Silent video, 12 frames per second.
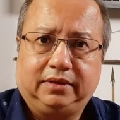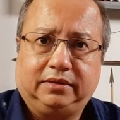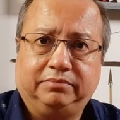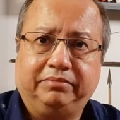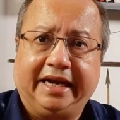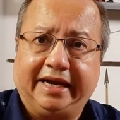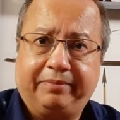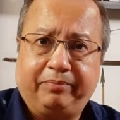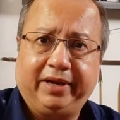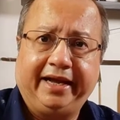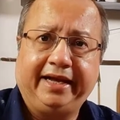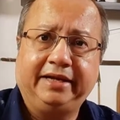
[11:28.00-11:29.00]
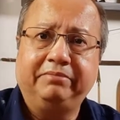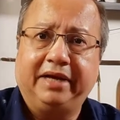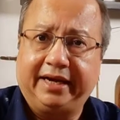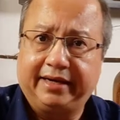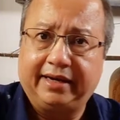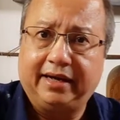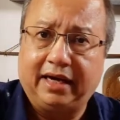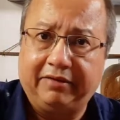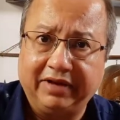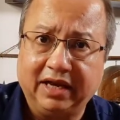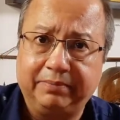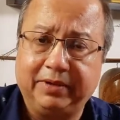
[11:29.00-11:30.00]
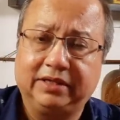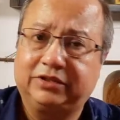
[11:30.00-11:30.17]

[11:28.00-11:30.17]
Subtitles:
made it plain, made it available